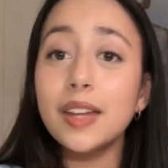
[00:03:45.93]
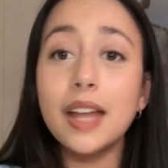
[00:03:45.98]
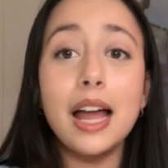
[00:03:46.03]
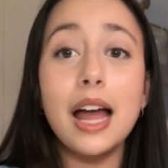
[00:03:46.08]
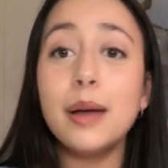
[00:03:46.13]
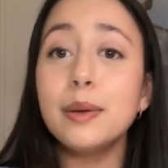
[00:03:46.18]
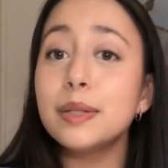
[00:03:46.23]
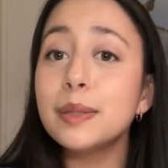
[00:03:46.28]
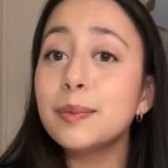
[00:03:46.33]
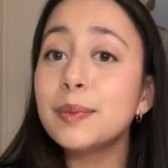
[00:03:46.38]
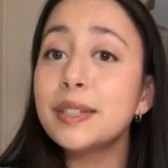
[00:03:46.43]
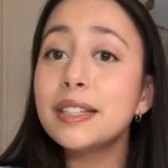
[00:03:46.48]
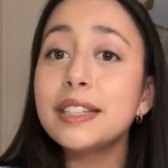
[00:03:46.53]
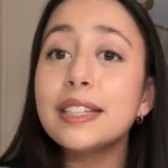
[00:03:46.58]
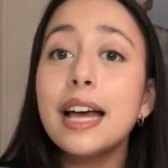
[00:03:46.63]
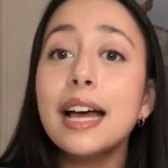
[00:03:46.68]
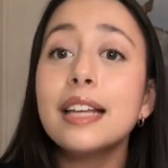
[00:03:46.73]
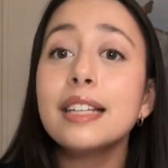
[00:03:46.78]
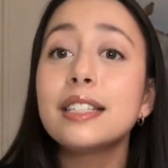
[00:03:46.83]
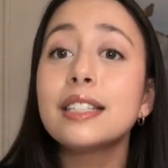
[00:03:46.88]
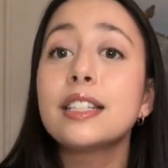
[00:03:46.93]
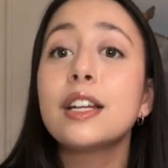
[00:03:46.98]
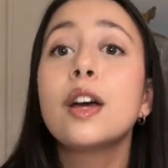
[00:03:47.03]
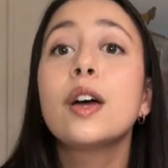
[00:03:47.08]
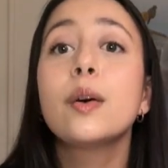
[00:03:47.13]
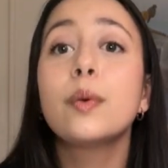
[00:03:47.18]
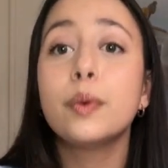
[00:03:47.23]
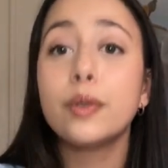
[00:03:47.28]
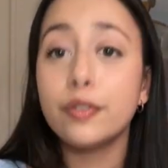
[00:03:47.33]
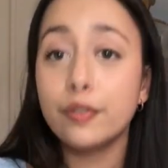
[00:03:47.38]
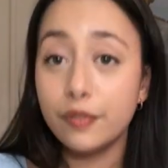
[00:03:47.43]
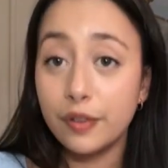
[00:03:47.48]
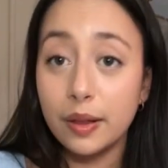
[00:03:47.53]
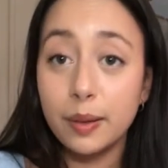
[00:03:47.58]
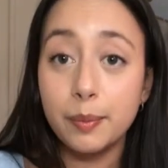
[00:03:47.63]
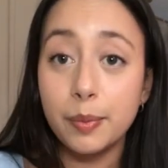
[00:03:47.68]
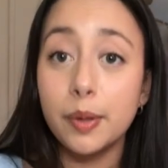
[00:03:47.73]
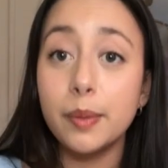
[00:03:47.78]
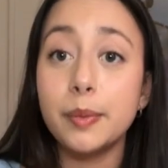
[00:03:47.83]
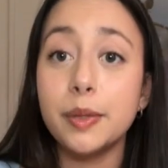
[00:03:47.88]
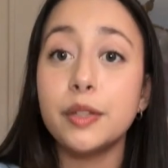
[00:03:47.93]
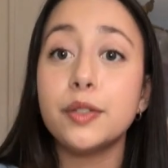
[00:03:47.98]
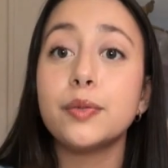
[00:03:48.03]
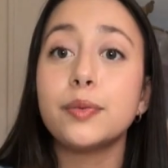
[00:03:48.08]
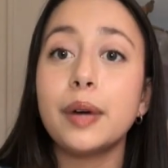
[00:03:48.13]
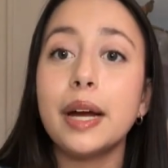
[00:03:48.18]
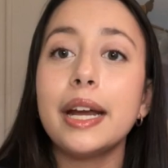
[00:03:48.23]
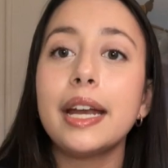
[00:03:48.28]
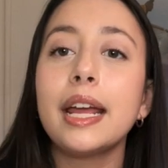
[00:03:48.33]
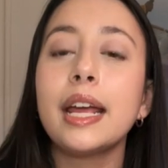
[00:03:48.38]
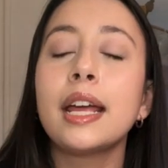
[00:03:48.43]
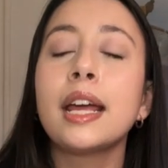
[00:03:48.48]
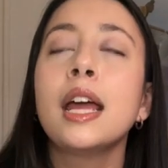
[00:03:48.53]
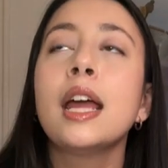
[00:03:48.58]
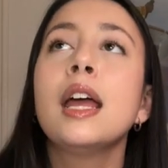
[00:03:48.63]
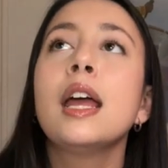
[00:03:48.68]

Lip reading: I was obsessed with Philip Pullman's writing.